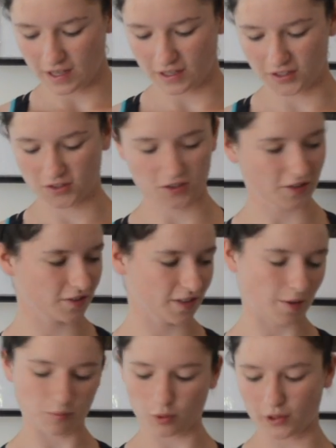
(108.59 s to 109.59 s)
He starts
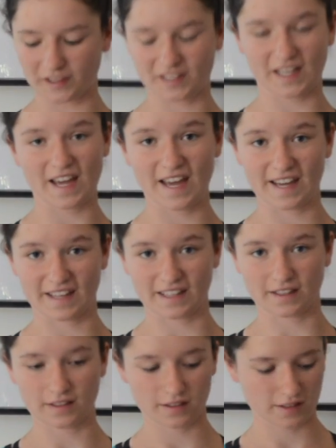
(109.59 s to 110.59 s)
at point A
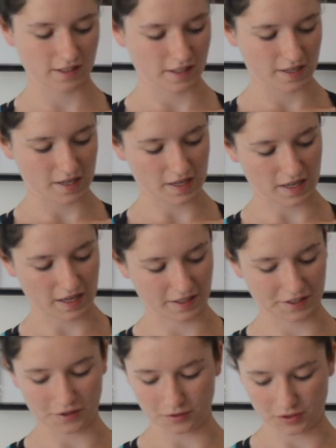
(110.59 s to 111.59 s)
and
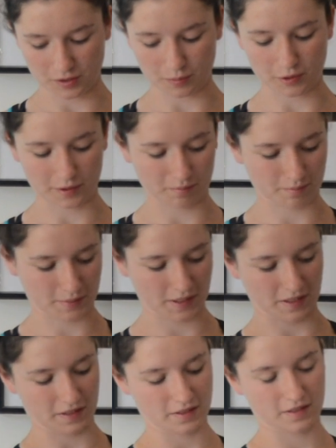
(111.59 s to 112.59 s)
he goes to point
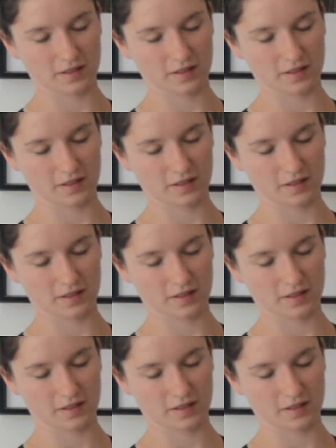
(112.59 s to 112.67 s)
B.